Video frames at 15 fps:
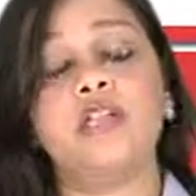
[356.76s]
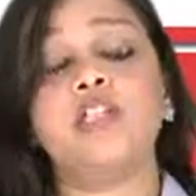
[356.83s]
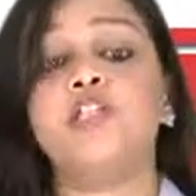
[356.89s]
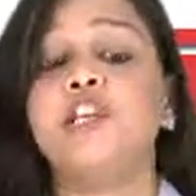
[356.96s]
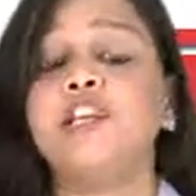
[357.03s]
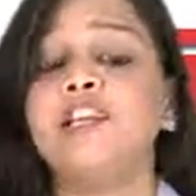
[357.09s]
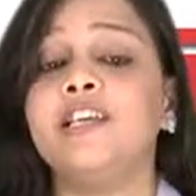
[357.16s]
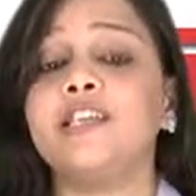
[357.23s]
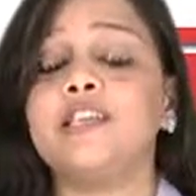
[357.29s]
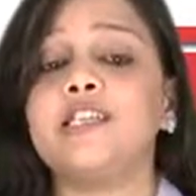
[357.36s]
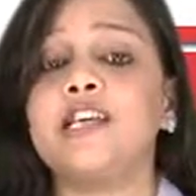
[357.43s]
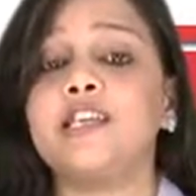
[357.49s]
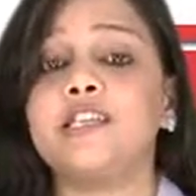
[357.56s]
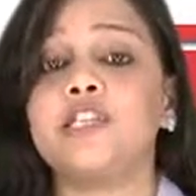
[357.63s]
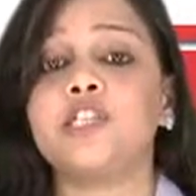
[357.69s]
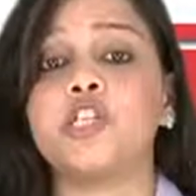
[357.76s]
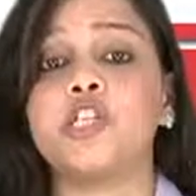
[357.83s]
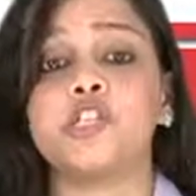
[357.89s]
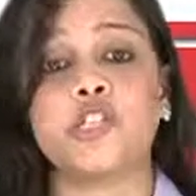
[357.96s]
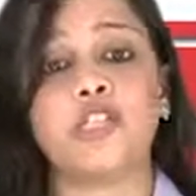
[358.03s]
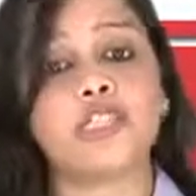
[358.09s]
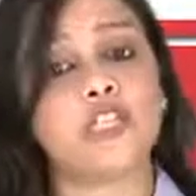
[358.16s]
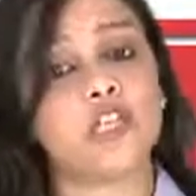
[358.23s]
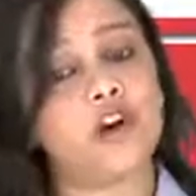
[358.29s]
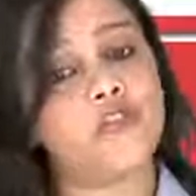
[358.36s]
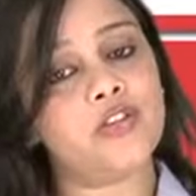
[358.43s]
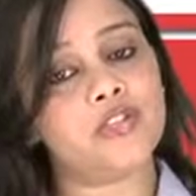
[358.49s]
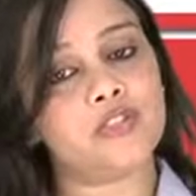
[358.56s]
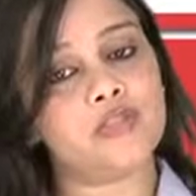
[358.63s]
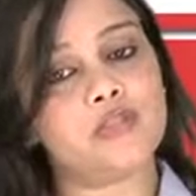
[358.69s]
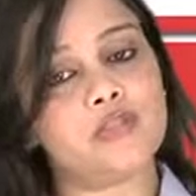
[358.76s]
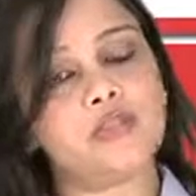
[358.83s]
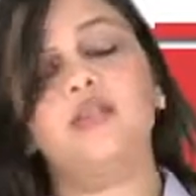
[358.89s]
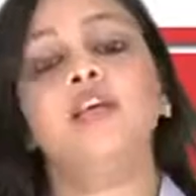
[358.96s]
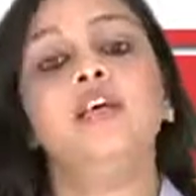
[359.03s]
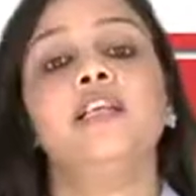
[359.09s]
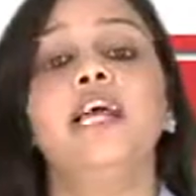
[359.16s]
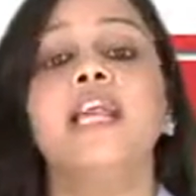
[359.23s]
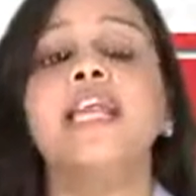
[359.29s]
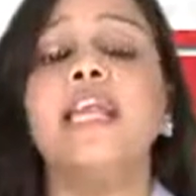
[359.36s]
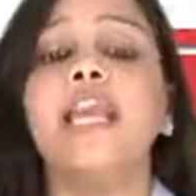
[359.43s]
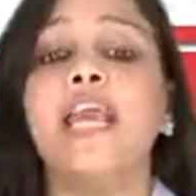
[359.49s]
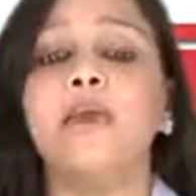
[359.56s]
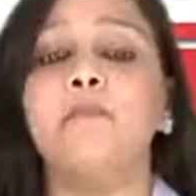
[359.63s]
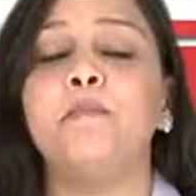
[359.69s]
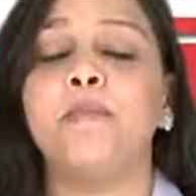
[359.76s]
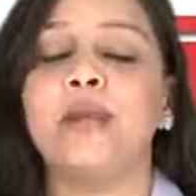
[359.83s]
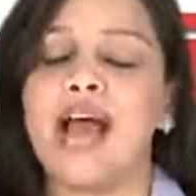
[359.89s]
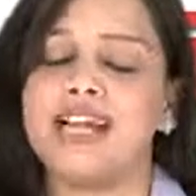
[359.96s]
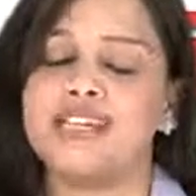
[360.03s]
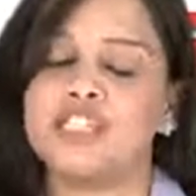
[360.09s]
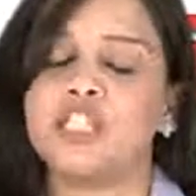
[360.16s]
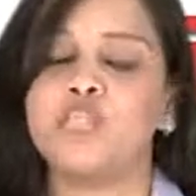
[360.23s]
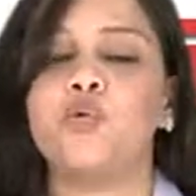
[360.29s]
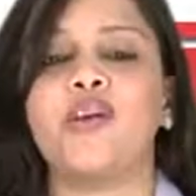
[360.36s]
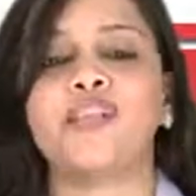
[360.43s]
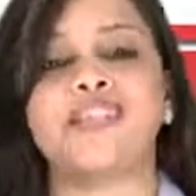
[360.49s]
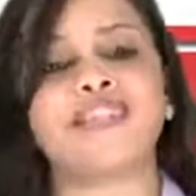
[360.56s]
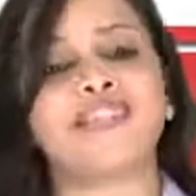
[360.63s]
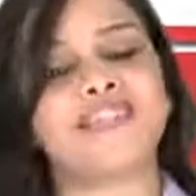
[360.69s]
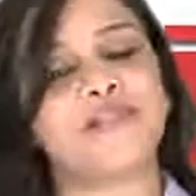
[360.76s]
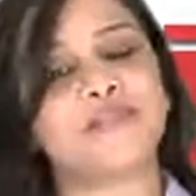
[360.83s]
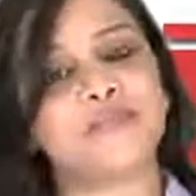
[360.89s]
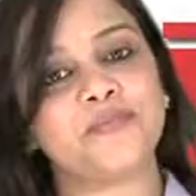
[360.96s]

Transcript: Genius Attestation Services, the name brands trust.